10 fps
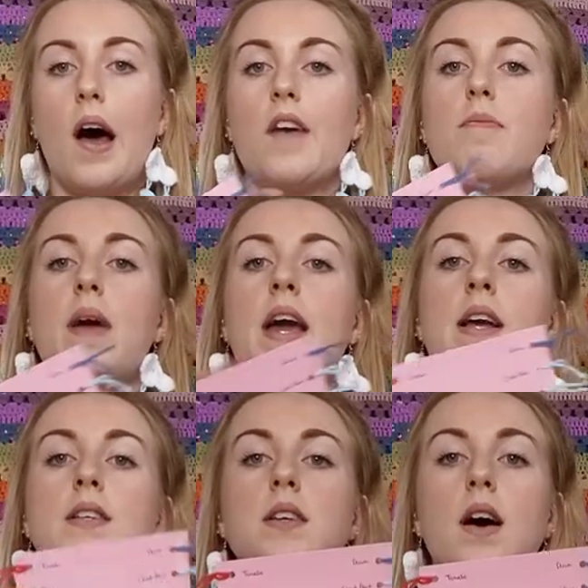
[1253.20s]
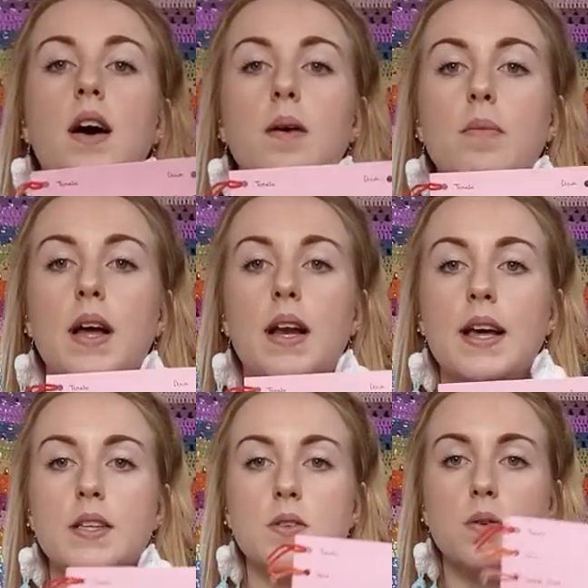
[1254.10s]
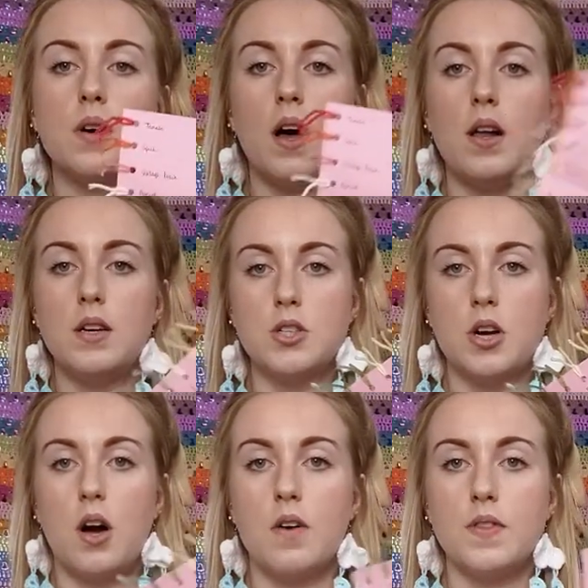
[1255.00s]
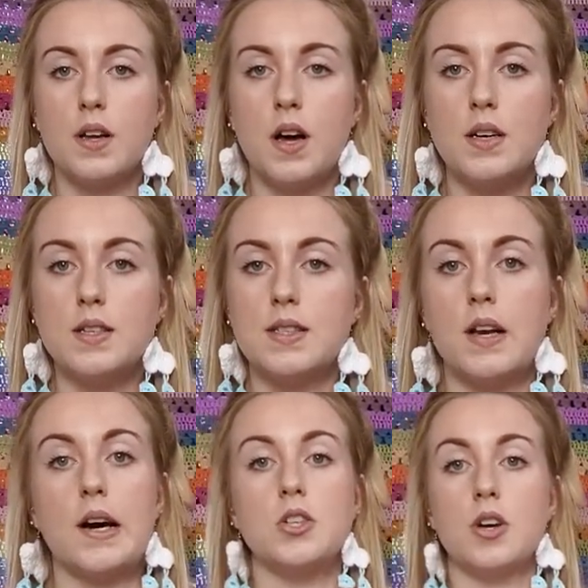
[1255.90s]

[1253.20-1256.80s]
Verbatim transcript: I've made um, a little colour chart of the colours that I